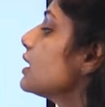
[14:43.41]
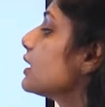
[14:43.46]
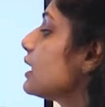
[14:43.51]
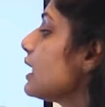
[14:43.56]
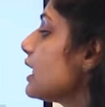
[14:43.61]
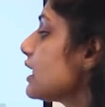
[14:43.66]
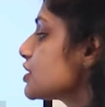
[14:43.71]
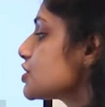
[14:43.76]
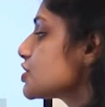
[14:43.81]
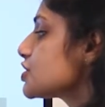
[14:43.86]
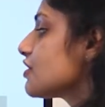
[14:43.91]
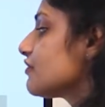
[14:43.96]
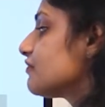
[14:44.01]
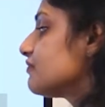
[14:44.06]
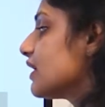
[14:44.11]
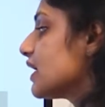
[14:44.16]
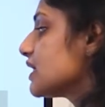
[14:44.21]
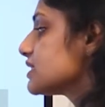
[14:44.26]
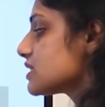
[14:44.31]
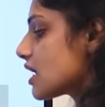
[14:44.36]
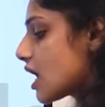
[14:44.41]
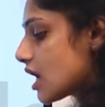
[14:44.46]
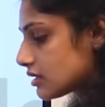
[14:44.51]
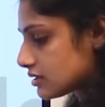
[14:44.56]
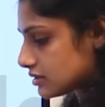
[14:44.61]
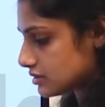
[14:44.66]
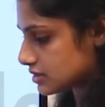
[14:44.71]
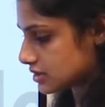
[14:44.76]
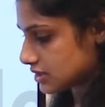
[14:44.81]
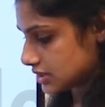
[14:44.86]
collection of data,
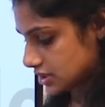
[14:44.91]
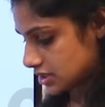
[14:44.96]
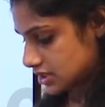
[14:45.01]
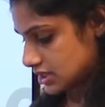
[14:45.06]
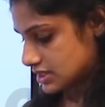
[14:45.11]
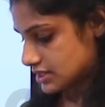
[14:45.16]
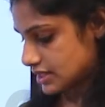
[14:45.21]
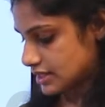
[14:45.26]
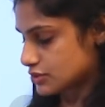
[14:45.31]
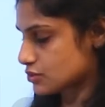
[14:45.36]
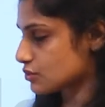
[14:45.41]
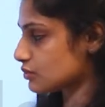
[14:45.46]
research design.